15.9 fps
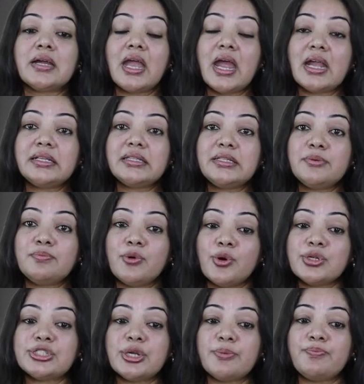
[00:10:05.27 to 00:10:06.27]
And the
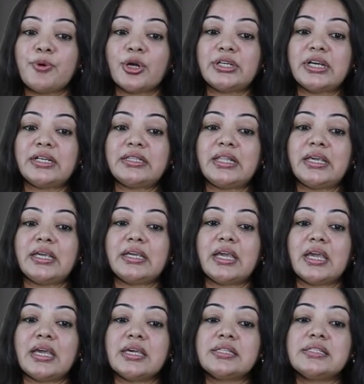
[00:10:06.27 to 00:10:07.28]
most important
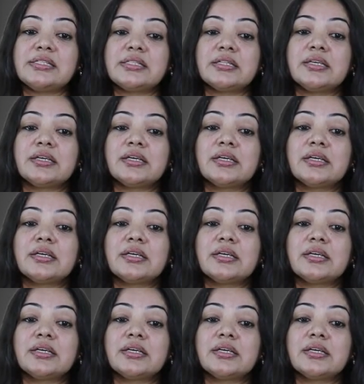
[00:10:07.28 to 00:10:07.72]
thing is,